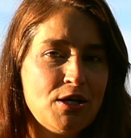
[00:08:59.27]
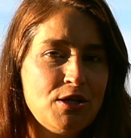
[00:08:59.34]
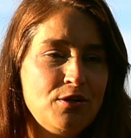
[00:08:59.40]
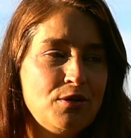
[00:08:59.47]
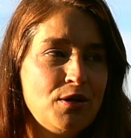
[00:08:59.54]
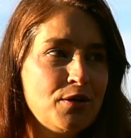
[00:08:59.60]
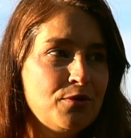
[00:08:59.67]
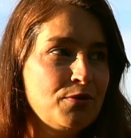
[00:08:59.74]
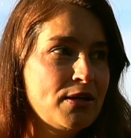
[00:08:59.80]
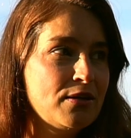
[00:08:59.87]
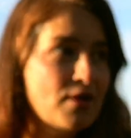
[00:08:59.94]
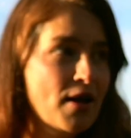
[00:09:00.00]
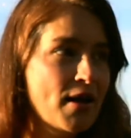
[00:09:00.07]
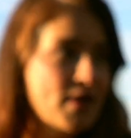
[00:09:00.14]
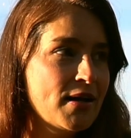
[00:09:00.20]

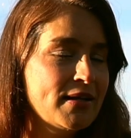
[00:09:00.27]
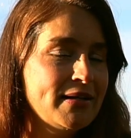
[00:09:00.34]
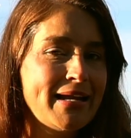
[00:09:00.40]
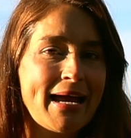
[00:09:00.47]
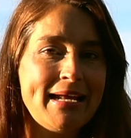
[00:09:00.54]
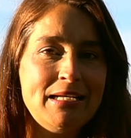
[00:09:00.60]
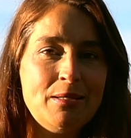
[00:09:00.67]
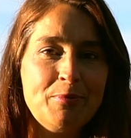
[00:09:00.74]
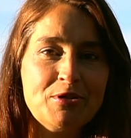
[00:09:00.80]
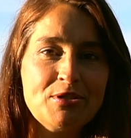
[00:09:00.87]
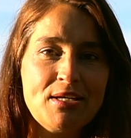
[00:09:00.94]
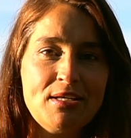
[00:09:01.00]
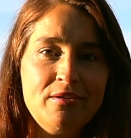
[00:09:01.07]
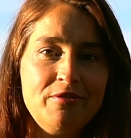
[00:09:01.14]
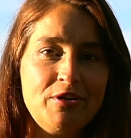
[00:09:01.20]

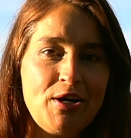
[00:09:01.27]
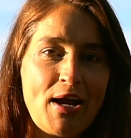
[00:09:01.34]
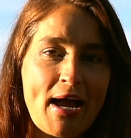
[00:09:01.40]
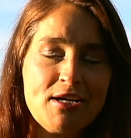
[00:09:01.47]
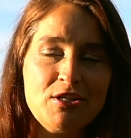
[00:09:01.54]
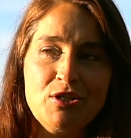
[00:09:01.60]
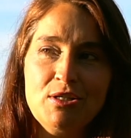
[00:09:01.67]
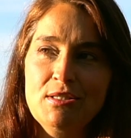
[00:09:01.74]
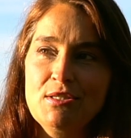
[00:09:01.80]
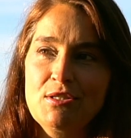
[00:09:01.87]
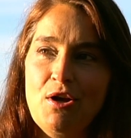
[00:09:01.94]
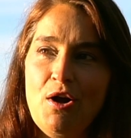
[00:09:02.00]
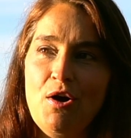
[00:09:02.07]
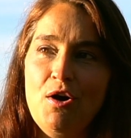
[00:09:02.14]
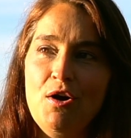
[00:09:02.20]
90% of our actions
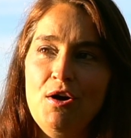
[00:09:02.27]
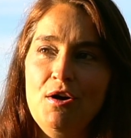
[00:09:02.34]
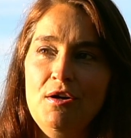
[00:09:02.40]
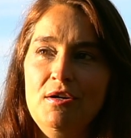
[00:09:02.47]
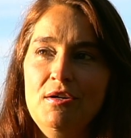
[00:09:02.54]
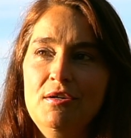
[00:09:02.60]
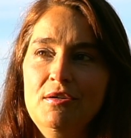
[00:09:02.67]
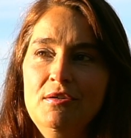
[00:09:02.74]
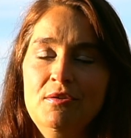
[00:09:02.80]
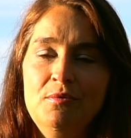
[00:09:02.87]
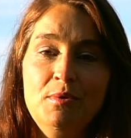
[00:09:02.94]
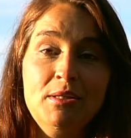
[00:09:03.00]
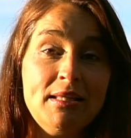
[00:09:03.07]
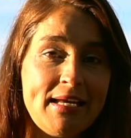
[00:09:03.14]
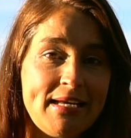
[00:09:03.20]
are
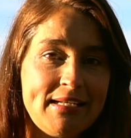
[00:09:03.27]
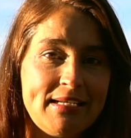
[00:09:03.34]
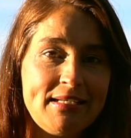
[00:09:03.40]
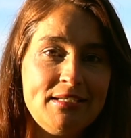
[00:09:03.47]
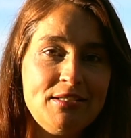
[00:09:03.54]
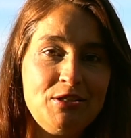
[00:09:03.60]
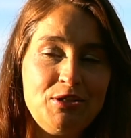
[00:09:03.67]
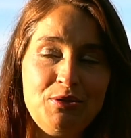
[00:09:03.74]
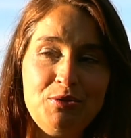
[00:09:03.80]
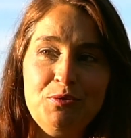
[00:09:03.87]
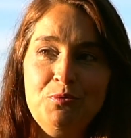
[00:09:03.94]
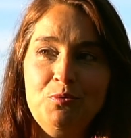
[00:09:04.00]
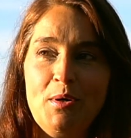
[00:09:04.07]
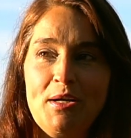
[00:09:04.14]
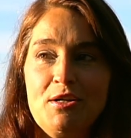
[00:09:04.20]
related
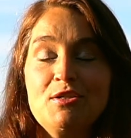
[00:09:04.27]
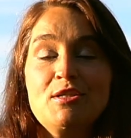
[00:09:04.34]
to what our